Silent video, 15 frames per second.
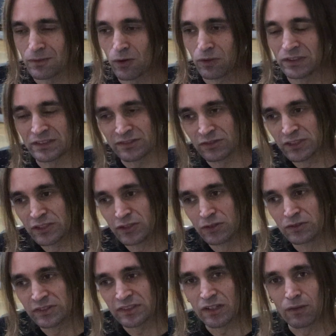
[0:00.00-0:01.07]
or is
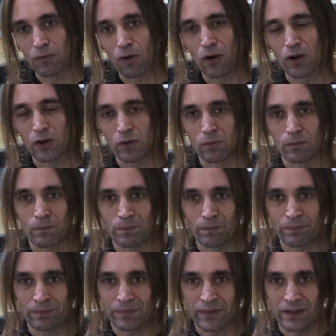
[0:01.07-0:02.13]
reduced in the volume.
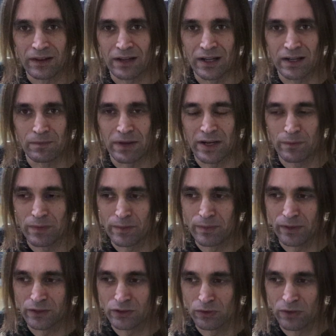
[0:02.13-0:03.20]
And many
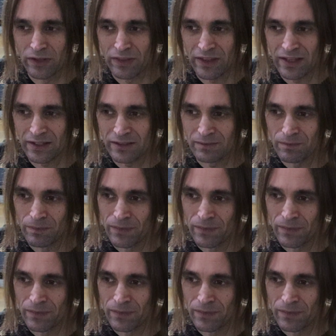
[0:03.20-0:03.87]
people are doing that.